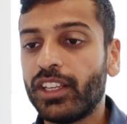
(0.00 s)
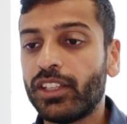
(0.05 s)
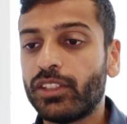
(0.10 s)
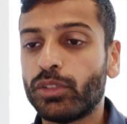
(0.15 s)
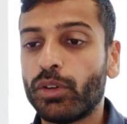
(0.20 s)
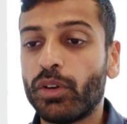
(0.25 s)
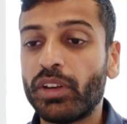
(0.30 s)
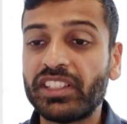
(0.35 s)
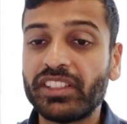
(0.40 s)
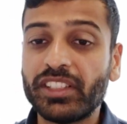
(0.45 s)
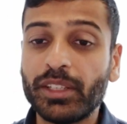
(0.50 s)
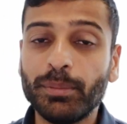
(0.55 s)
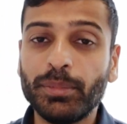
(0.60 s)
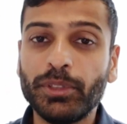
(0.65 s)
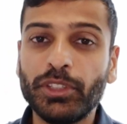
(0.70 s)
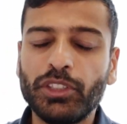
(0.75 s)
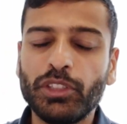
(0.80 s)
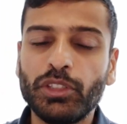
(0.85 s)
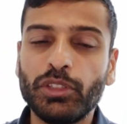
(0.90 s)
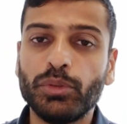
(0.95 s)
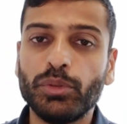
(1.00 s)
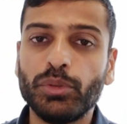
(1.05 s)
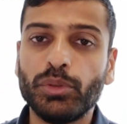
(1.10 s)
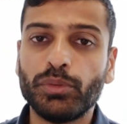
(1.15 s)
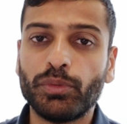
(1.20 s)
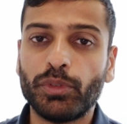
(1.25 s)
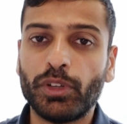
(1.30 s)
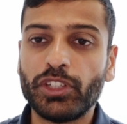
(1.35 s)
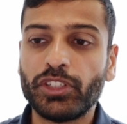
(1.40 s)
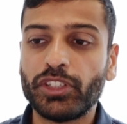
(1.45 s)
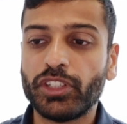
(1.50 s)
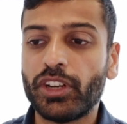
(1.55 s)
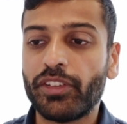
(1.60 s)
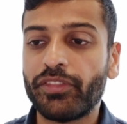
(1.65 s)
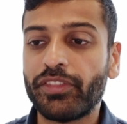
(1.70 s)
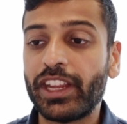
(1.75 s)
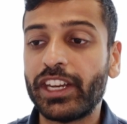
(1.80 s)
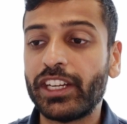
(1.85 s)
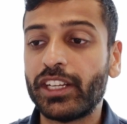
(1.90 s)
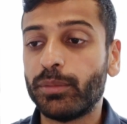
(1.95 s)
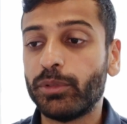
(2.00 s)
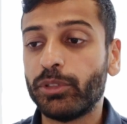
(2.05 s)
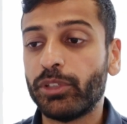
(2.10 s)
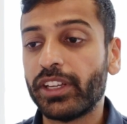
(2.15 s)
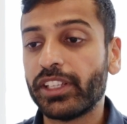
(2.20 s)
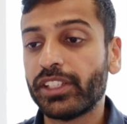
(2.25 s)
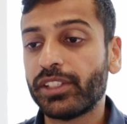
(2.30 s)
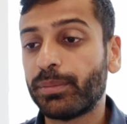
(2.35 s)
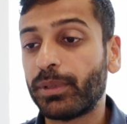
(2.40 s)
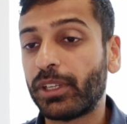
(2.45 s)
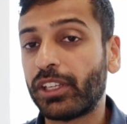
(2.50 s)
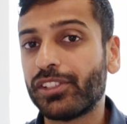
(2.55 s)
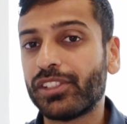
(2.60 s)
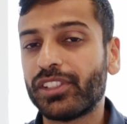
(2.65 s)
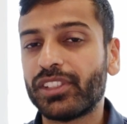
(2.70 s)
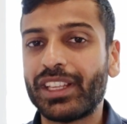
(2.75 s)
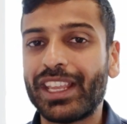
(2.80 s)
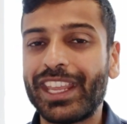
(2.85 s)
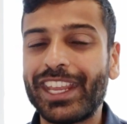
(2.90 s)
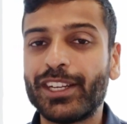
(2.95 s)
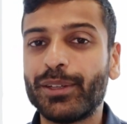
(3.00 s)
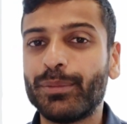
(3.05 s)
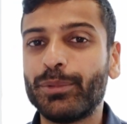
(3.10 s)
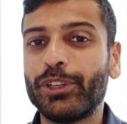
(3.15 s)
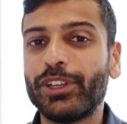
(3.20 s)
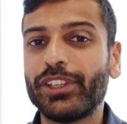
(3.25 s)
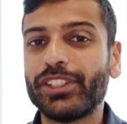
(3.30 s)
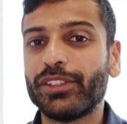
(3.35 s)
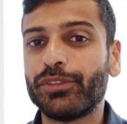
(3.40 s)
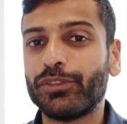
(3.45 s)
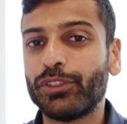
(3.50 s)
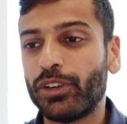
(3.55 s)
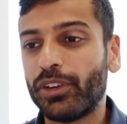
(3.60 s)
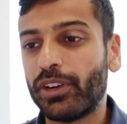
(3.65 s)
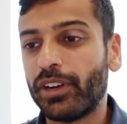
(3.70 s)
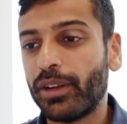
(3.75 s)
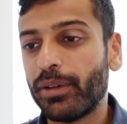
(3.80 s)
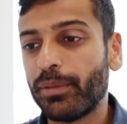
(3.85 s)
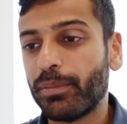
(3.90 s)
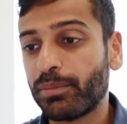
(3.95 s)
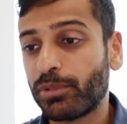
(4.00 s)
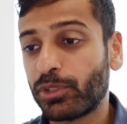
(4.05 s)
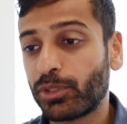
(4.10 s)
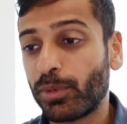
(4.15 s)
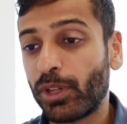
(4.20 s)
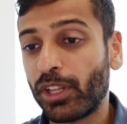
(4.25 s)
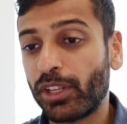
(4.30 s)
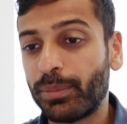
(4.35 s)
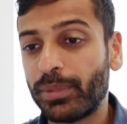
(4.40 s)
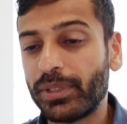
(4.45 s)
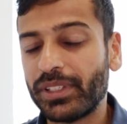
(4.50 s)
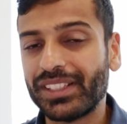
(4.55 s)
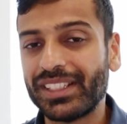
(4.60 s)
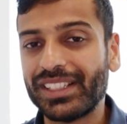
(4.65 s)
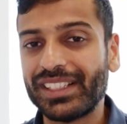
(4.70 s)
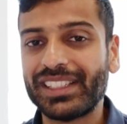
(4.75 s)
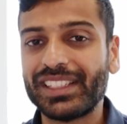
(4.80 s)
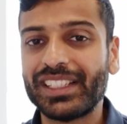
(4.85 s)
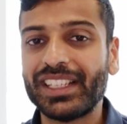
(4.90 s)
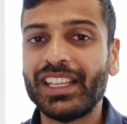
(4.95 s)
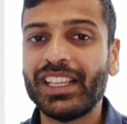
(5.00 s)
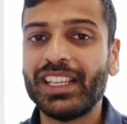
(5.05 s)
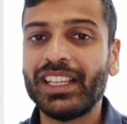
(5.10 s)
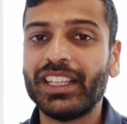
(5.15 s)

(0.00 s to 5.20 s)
So a simpler to use version of AWS because AWS, if you're a smaller business,